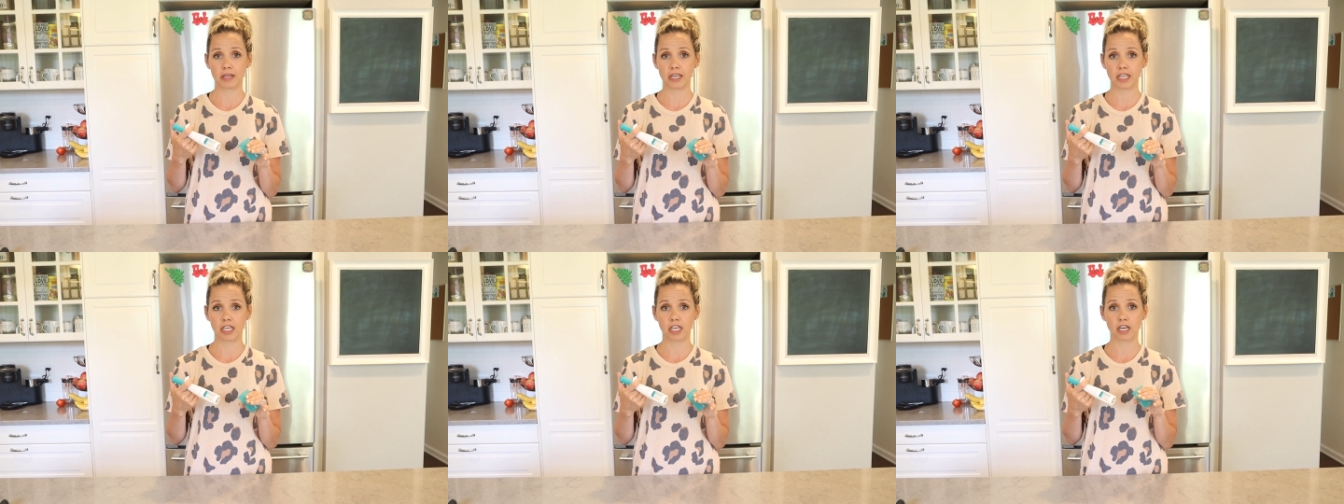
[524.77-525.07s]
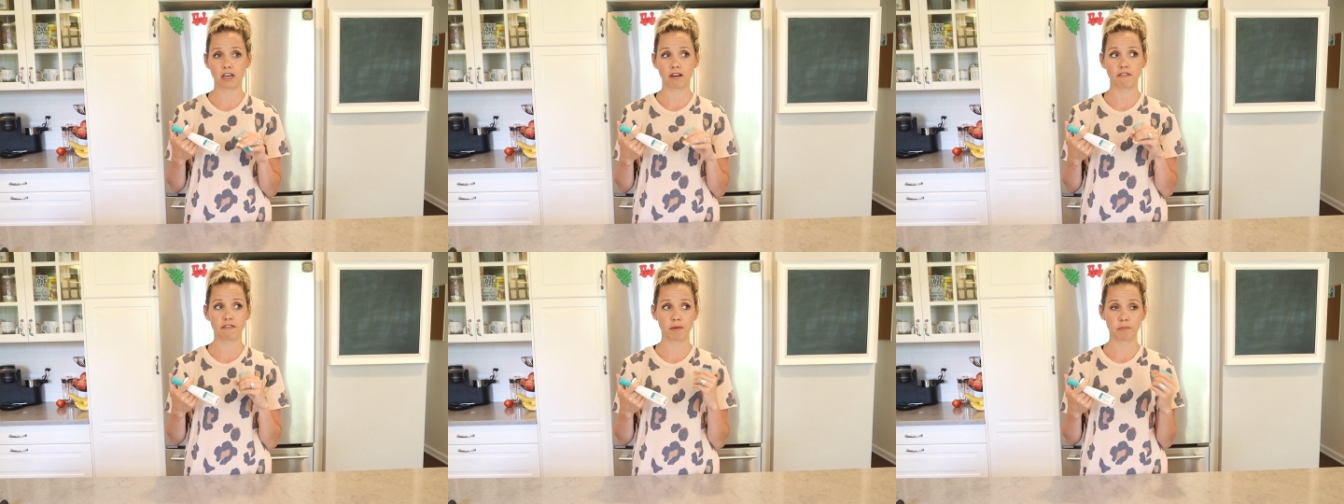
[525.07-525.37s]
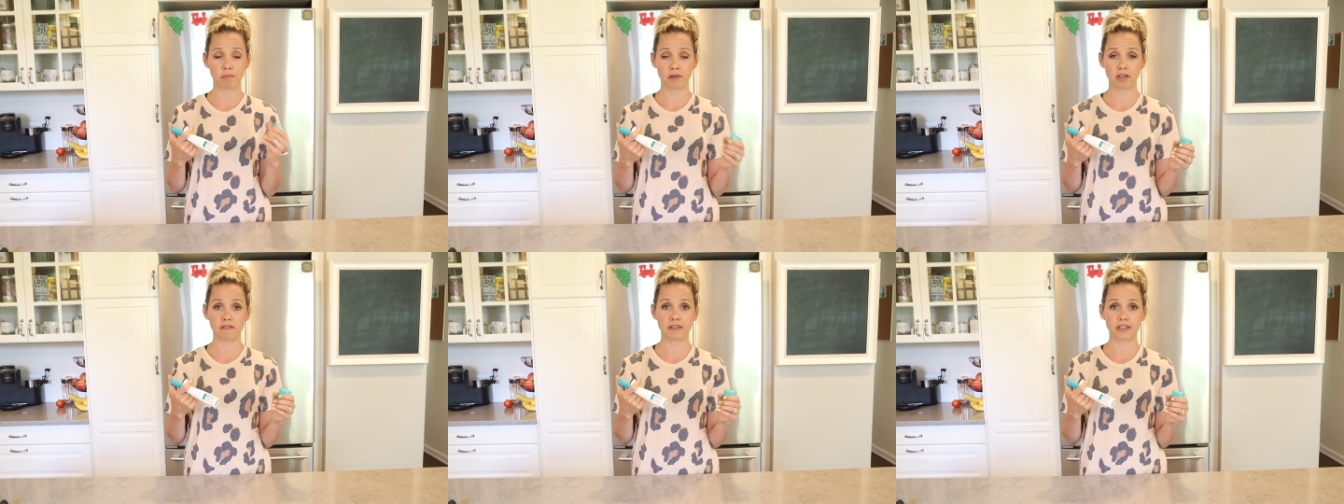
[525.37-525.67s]
in here
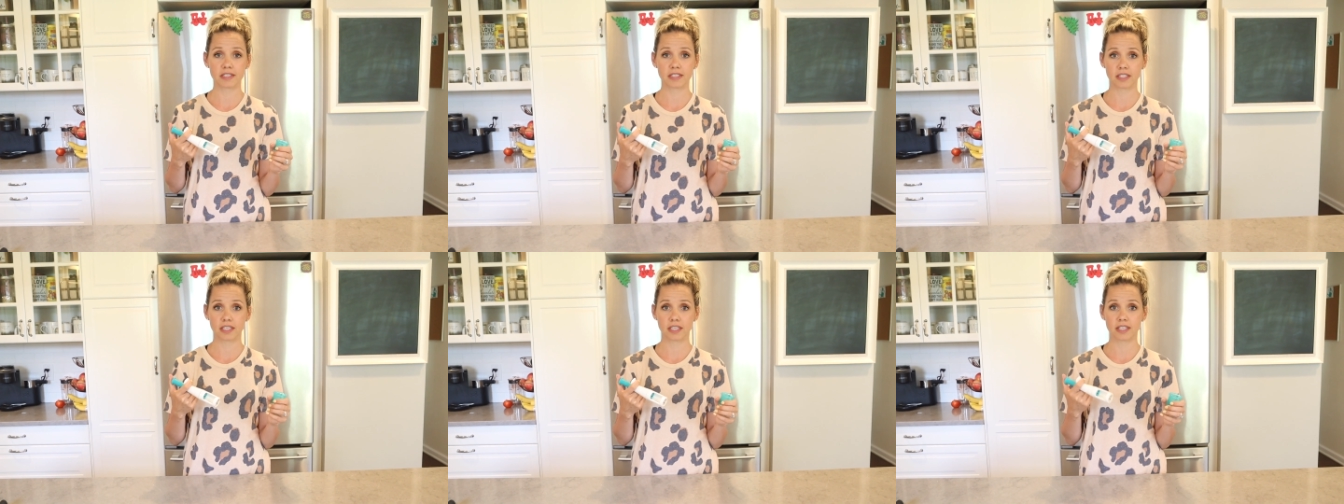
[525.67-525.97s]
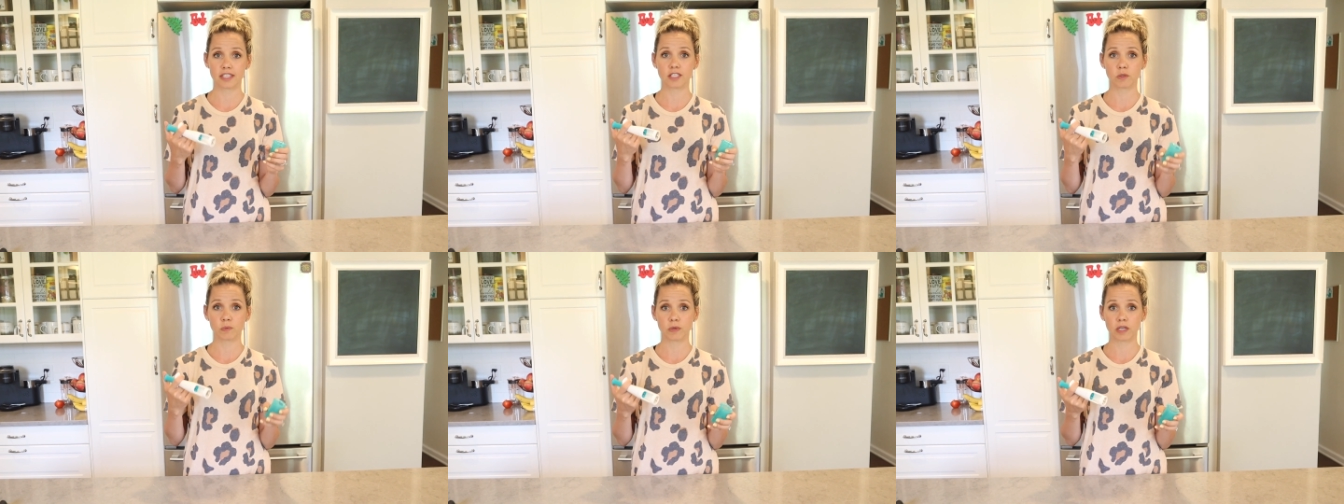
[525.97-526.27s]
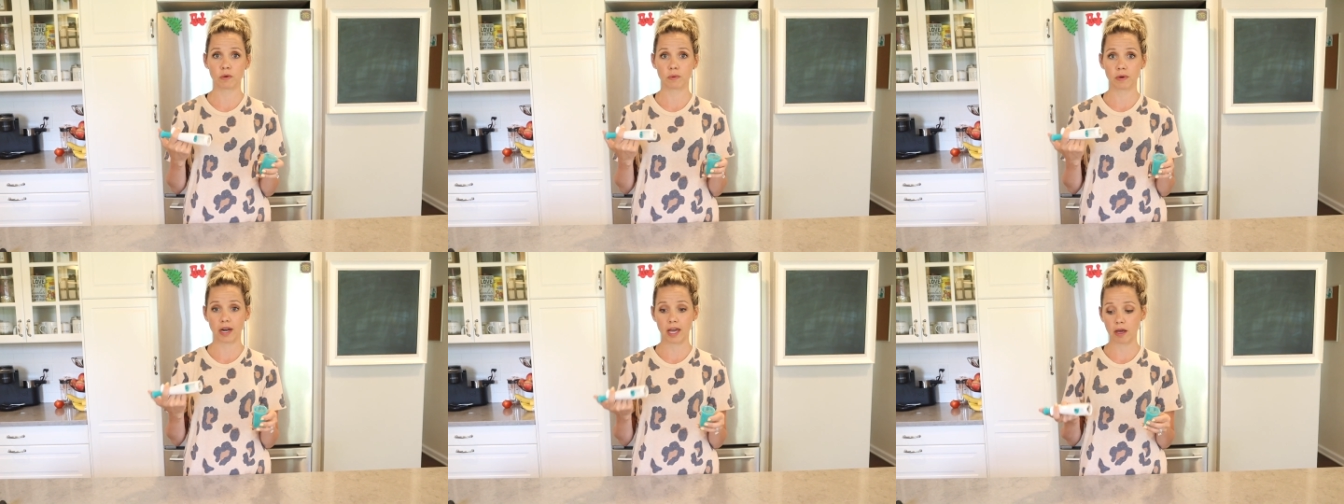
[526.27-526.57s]
from previously this
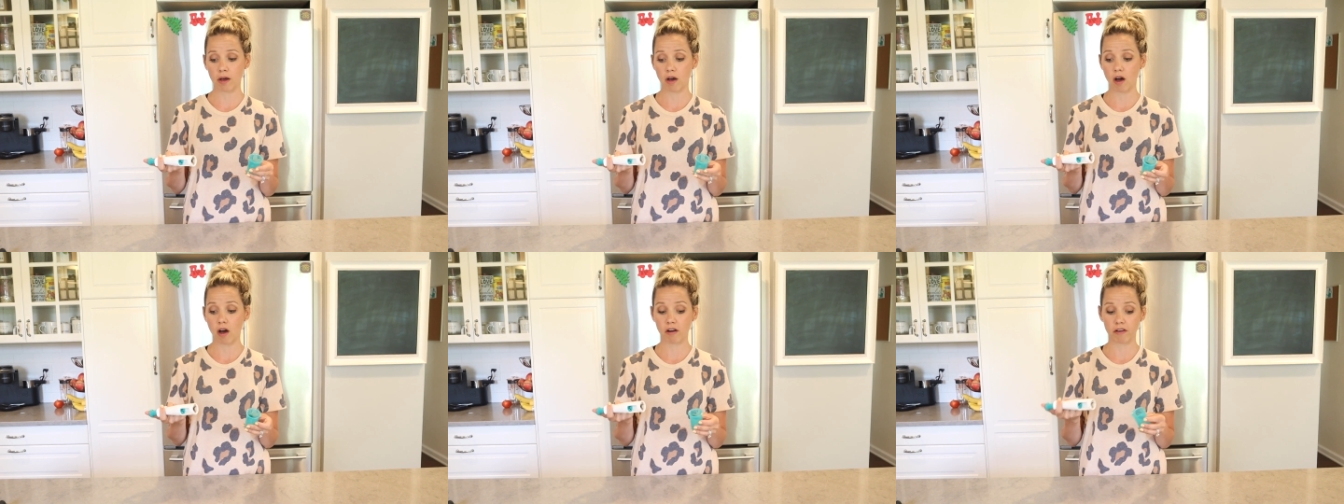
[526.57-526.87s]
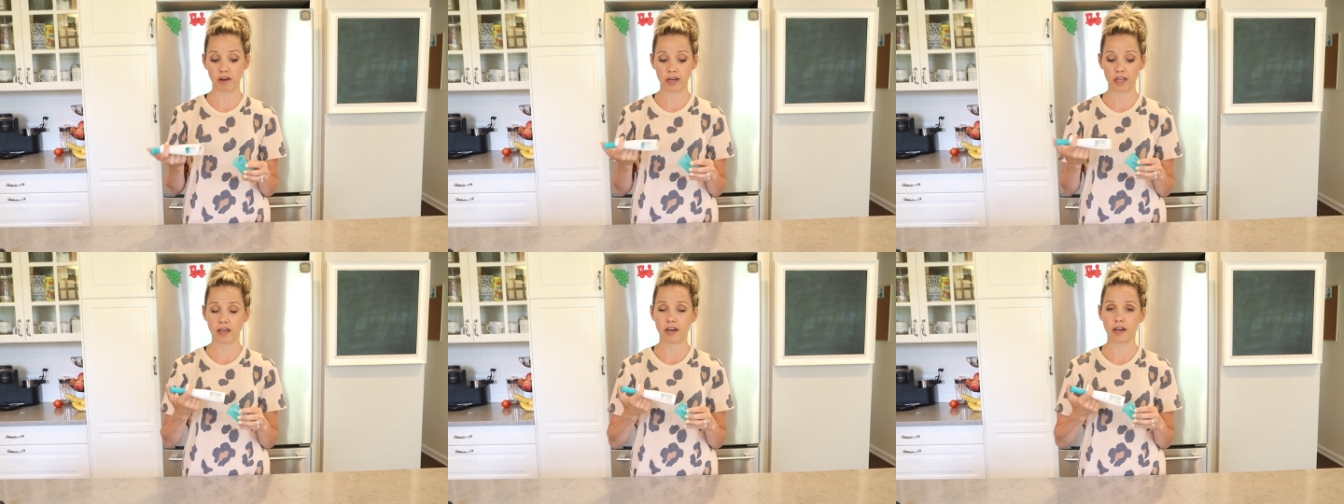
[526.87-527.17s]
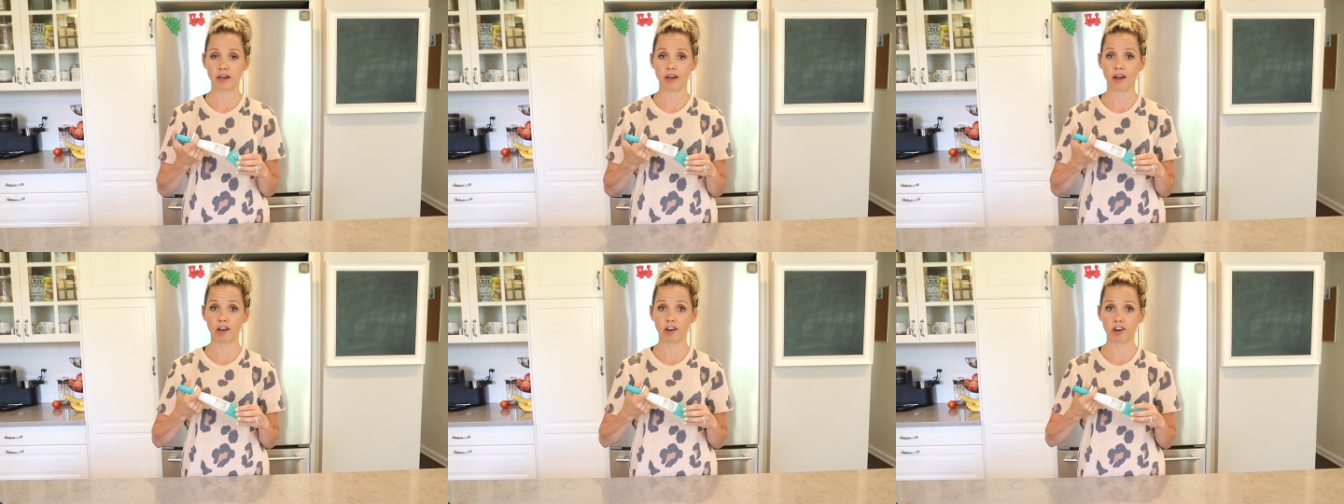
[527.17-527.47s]
week when I already
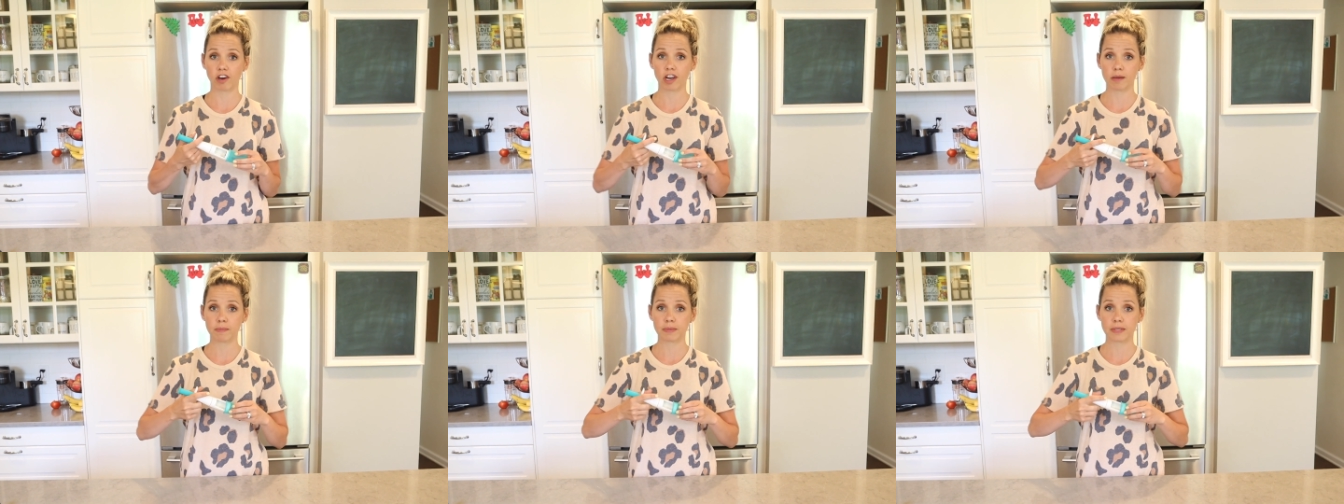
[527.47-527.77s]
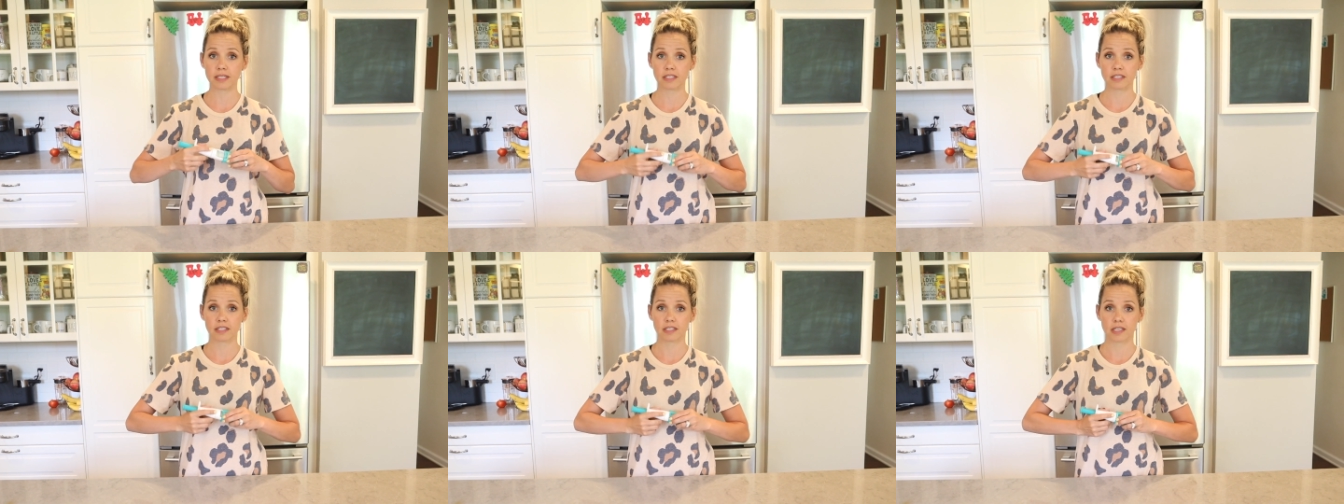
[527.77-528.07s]
cut our grapes.